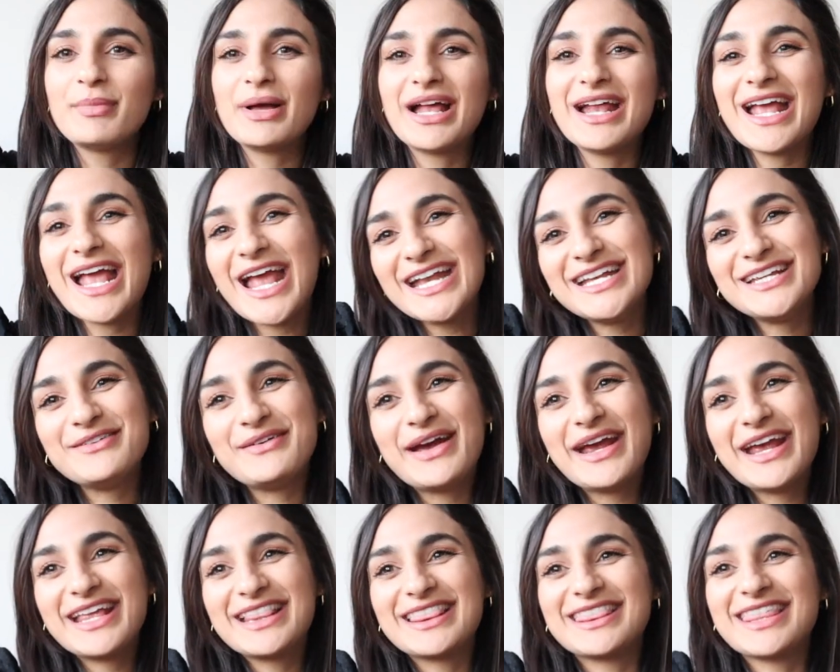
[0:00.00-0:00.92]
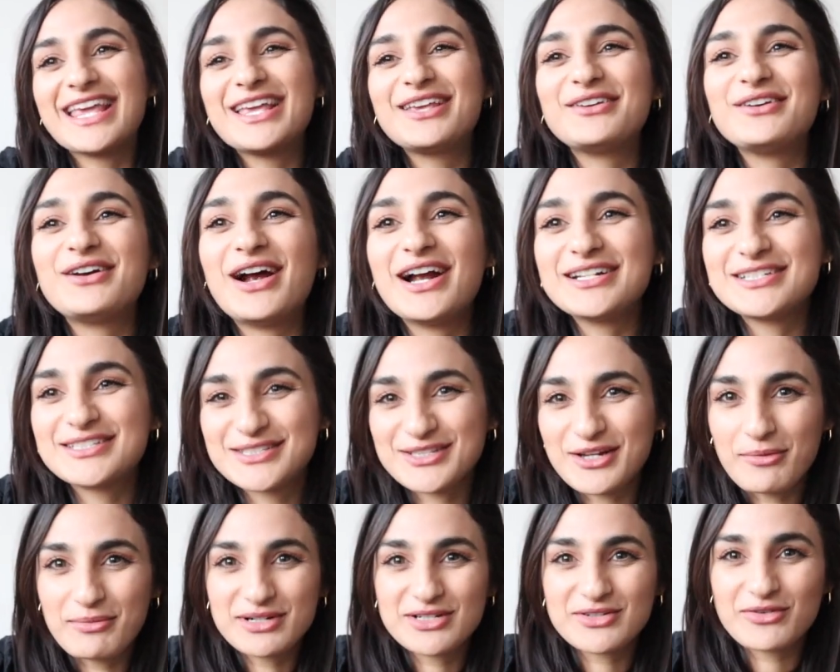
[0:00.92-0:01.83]
But anyway, thank you guys
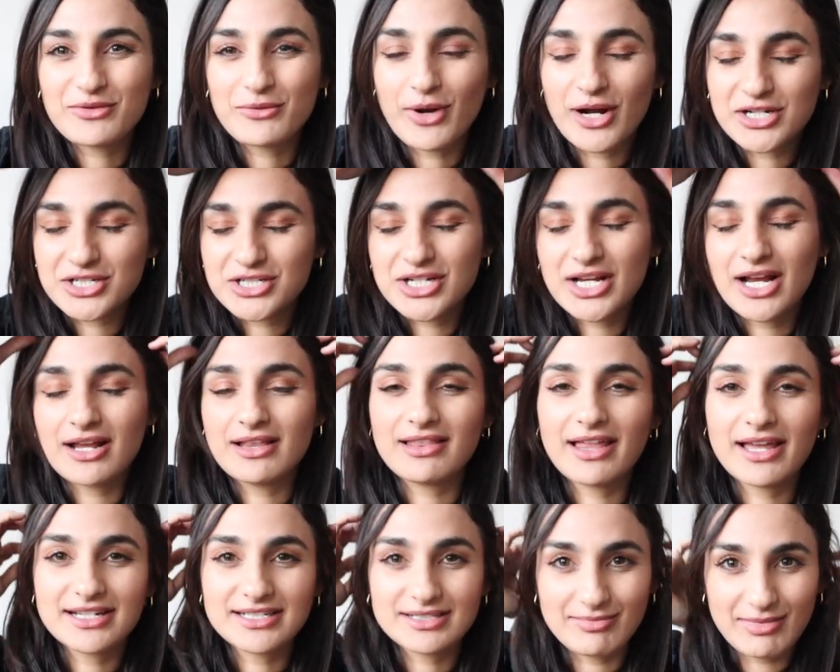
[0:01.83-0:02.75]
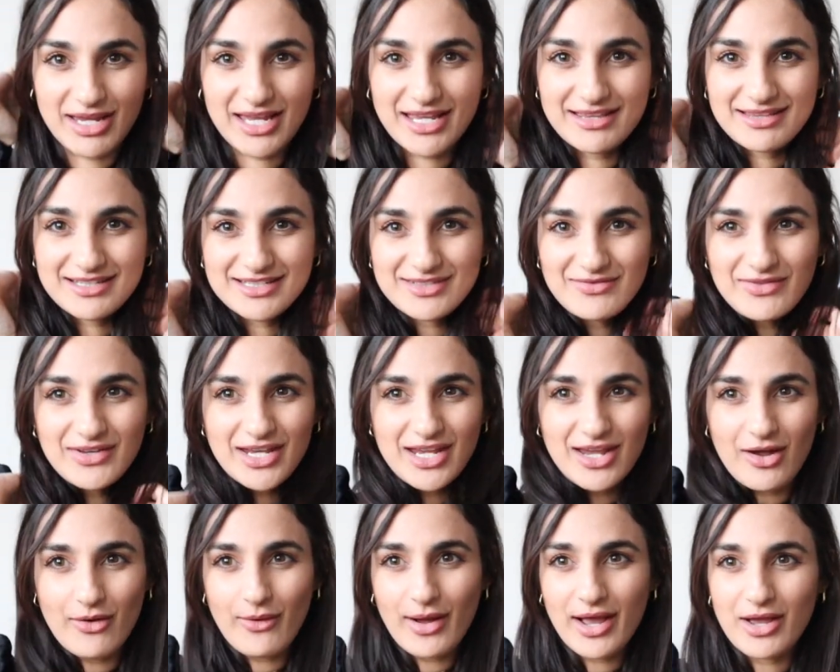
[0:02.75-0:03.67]
so much for watching. I liked making this
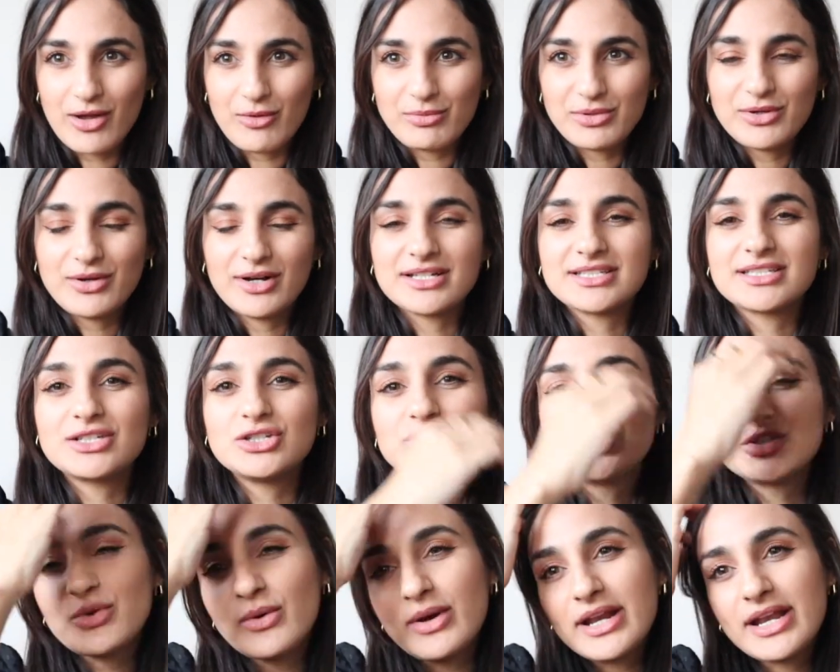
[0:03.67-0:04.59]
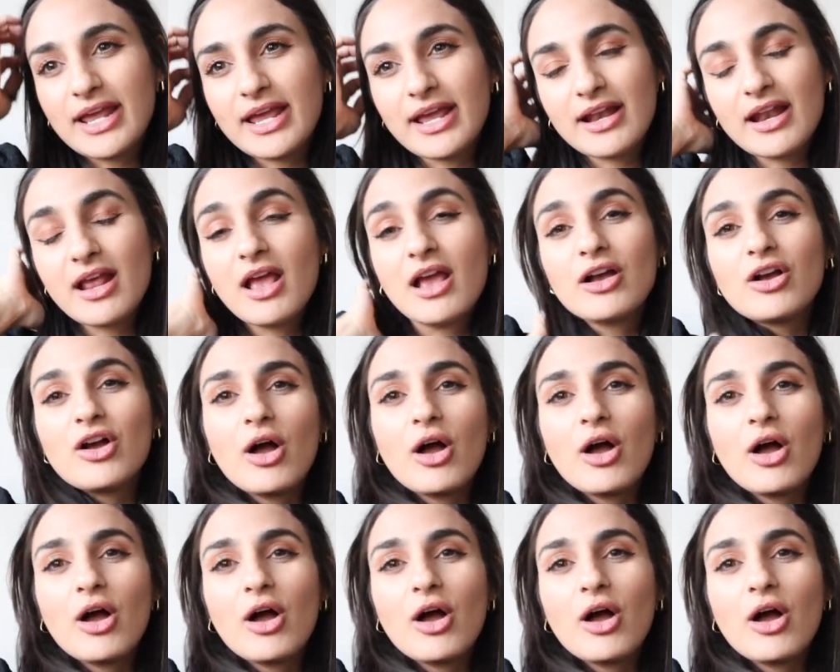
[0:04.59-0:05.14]
video. I hope you guys enjoyed it.